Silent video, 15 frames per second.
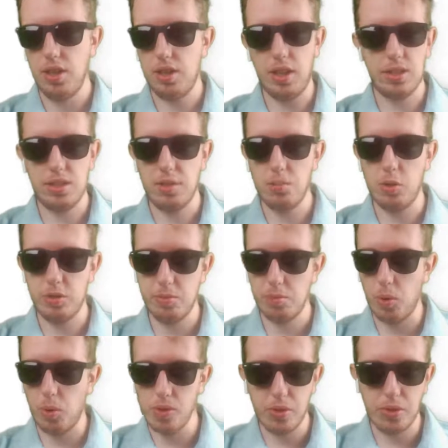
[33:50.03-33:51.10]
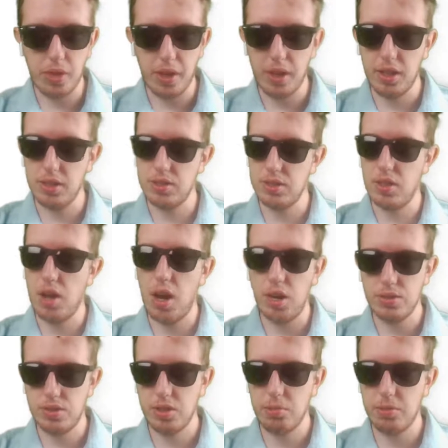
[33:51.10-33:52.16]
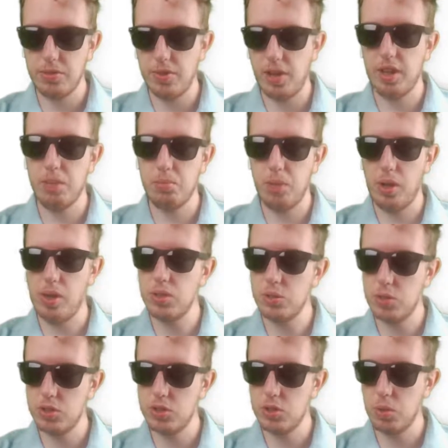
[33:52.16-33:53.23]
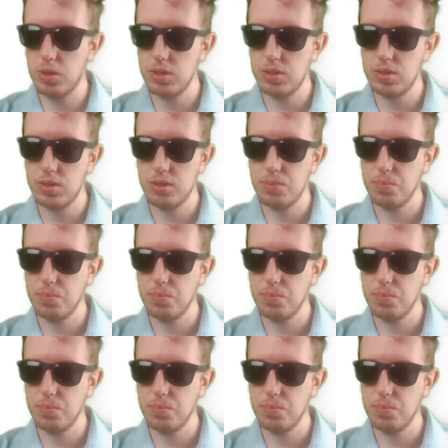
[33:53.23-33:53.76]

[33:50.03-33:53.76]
And that's the most important thing, is constantly providing players with choice.